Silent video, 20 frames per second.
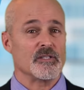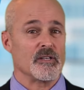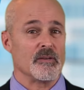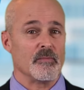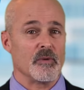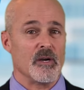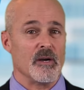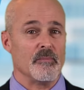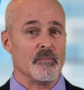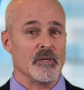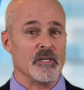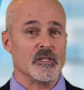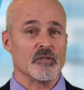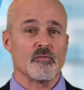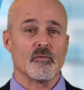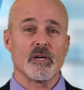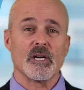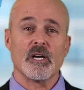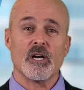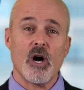at some
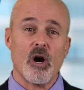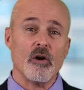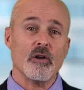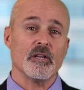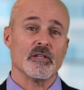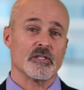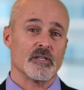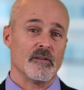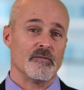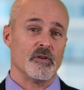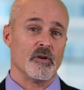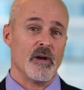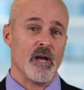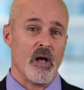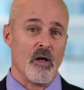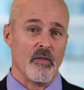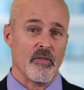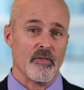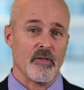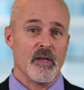companies, regardless of your
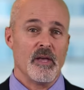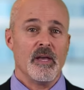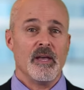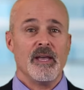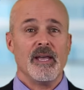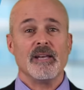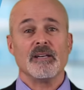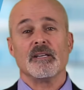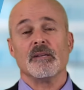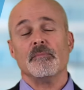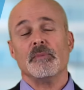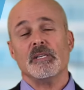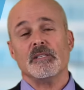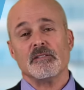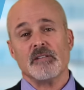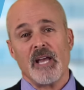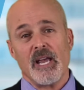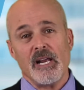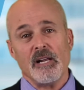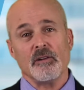health, and can be
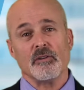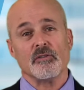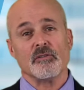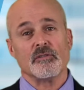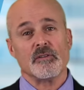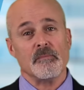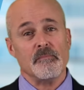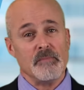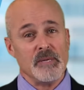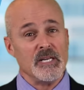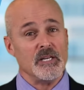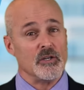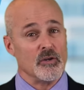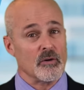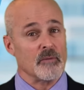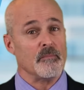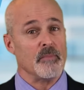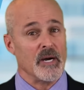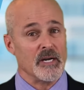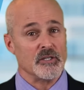tailored to meet
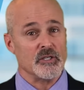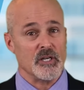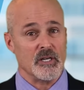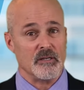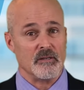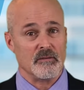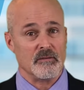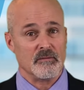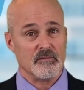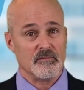your budget.